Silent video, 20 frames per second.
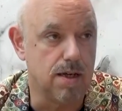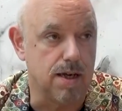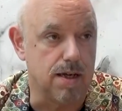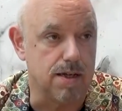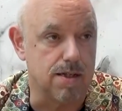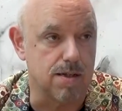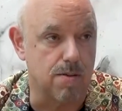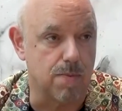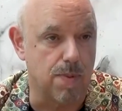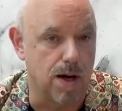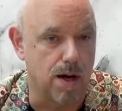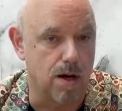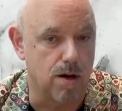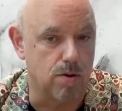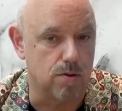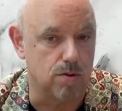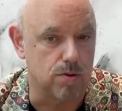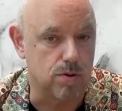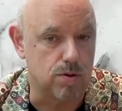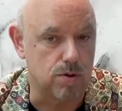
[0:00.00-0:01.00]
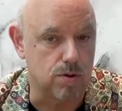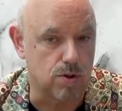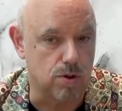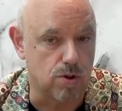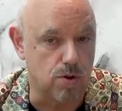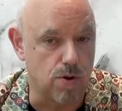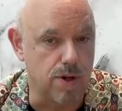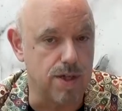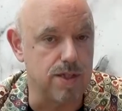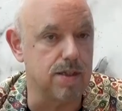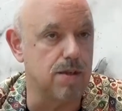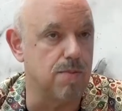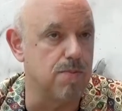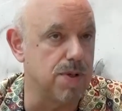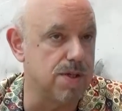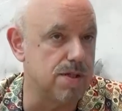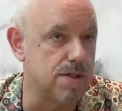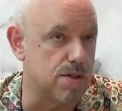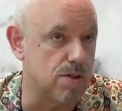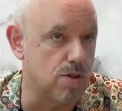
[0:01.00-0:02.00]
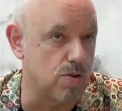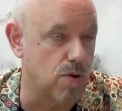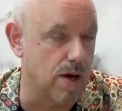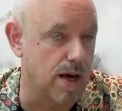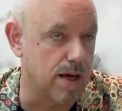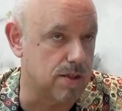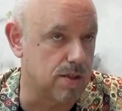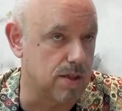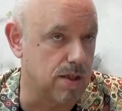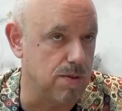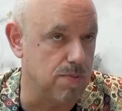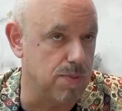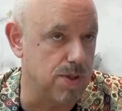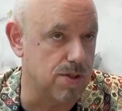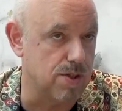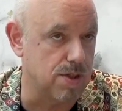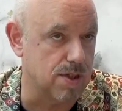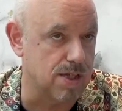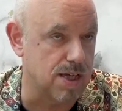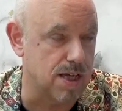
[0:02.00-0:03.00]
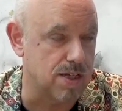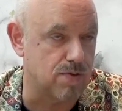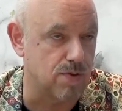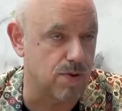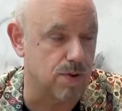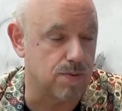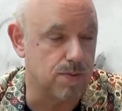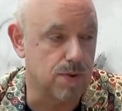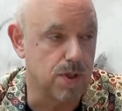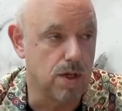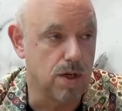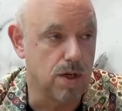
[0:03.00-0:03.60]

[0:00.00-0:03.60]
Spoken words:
It's about growing the business to actually be successful.